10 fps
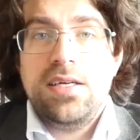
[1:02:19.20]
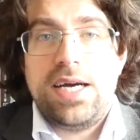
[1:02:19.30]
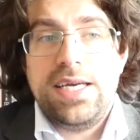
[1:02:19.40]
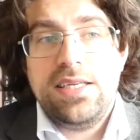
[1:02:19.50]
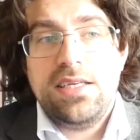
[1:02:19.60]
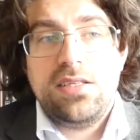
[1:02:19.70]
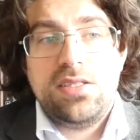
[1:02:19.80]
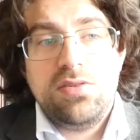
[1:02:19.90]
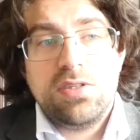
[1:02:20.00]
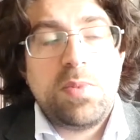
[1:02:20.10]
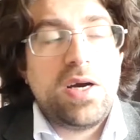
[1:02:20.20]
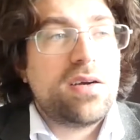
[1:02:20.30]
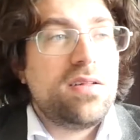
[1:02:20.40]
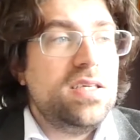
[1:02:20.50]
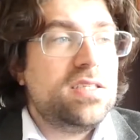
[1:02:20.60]
I think
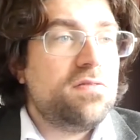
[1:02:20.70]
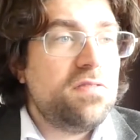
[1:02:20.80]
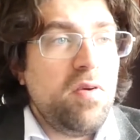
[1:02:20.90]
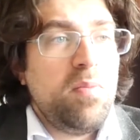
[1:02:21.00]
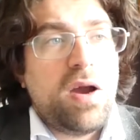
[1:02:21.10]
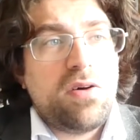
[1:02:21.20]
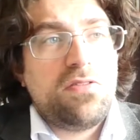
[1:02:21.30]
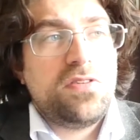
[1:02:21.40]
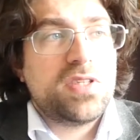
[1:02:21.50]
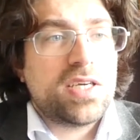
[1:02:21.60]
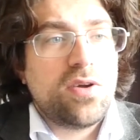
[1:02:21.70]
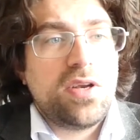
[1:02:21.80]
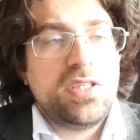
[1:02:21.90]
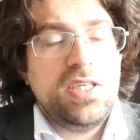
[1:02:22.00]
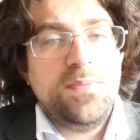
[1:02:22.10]
GeoSPARQL is a very powerful
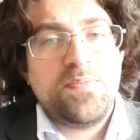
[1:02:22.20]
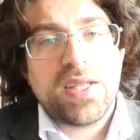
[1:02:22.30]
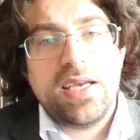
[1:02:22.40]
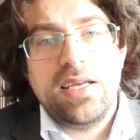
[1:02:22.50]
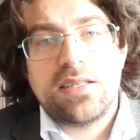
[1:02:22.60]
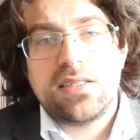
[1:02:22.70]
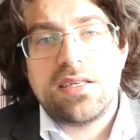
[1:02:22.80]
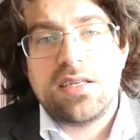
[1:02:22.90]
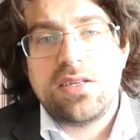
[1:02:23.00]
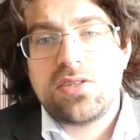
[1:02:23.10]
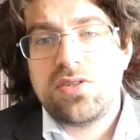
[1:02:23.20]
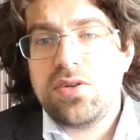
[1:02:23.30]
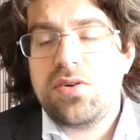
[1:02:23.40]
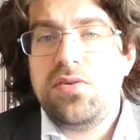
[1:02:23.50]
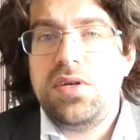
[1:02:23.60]
technology. It does
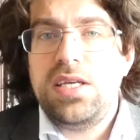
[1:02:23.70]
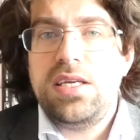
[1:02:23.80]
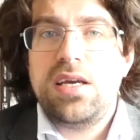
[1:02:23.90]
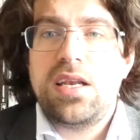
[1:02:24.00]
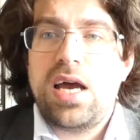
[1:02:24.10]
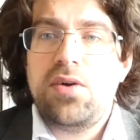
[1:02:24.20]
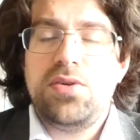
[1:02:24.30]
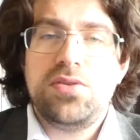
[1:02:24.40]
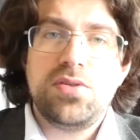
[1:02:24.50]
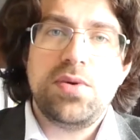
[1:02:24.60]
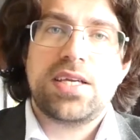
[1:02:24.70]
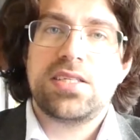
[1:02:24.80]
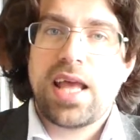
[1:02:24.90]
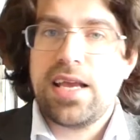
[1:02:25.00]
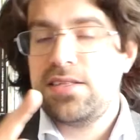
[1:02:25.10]
not only allow you to
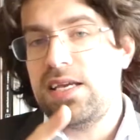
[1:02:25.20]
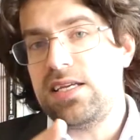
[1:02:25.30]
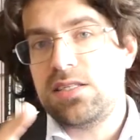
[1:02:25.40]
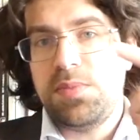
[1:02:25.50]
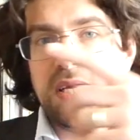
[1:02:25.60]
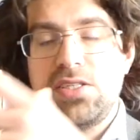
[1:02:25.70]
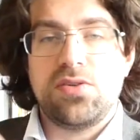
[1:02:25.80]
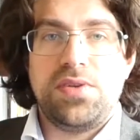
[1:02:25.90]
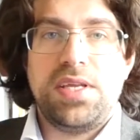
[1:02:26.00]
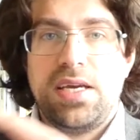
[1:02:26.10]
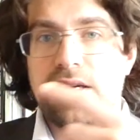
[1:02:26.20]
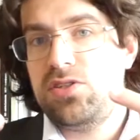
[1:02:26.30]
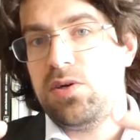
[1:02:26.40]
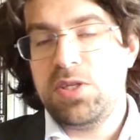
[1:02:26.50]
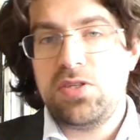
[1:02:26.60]
extract things based on their
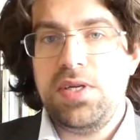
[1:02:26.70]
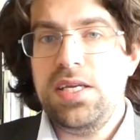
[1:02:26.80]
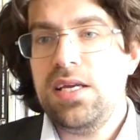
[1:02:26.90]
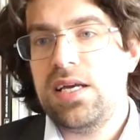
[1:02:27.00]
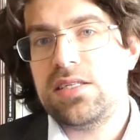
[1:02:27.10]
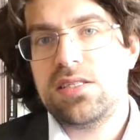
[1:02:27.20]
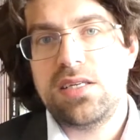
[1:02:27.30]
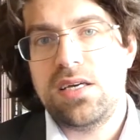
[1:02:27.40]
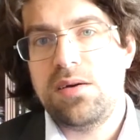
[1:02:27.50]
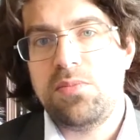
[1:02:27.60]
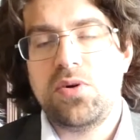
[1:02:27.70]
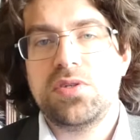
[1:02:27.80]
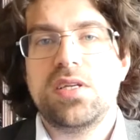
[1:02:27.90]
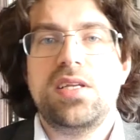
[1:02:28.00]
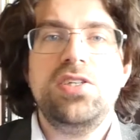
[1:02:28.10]
geometry, as more
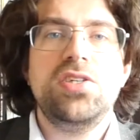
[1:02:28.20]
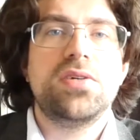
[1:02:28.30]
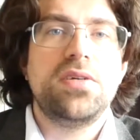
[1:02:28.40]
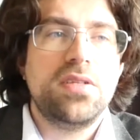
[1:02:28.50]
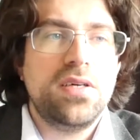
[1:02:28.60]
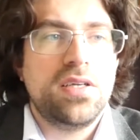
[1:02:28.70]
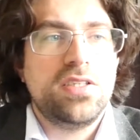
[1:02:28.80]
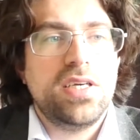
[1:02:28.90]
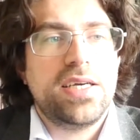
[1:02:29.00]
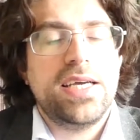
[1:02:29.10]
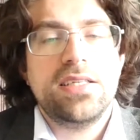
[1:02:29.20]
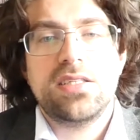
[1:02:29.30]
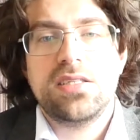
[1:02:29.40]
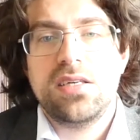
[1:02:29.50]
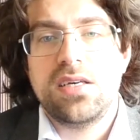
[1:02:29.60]
traditional
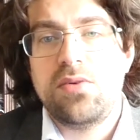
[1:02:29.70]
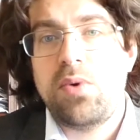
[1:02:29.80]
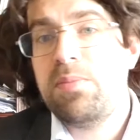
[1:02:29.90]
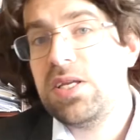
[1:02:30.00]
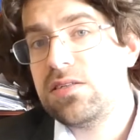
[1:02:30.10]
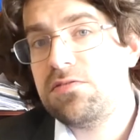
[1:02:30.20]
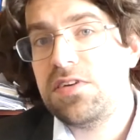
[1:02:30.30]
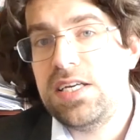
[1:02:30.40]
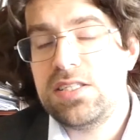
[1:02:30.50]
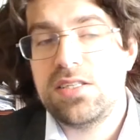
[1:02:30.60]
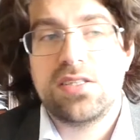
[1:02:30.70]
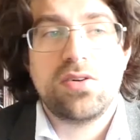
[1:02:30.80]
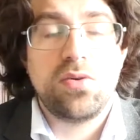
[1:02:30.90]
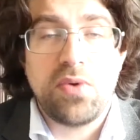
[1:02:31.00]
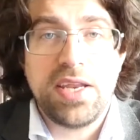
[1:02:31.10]
GIS web
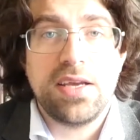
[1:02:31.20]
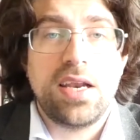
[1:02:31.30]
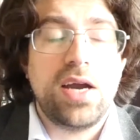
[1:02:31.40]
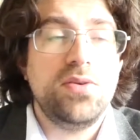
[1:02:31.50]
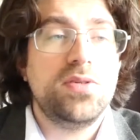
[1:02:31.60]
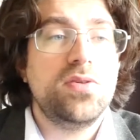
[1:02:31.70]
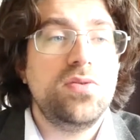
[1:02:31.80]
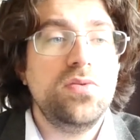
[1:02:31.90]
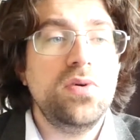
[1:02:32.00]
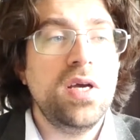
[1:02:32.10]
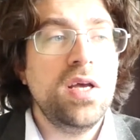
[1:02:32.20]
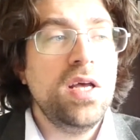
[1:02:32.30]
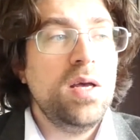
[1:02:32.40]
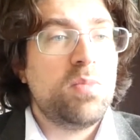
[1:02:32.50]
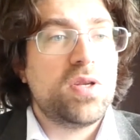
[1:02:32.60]
interfaces already allow you to do,
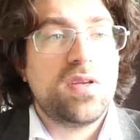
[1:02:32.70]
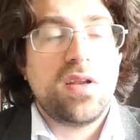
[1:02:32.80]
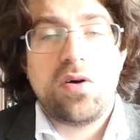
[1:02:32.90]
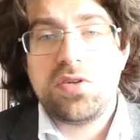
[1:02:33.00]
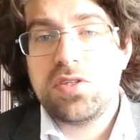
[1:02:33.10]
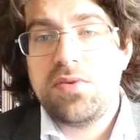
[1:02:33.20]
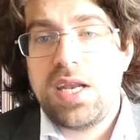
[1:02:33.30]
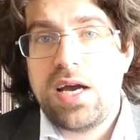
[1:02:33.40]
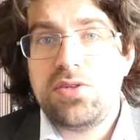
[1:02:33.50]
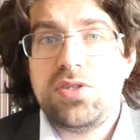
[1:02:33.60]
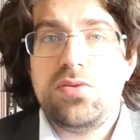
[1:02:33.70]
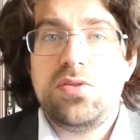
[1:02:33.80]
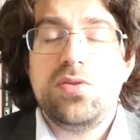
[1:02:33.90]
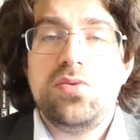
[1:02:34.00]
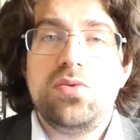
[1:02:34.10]
but it also allows you
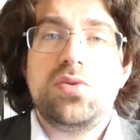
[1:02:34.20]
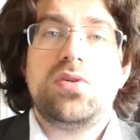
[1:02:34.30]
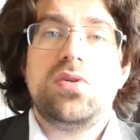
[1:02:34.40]
to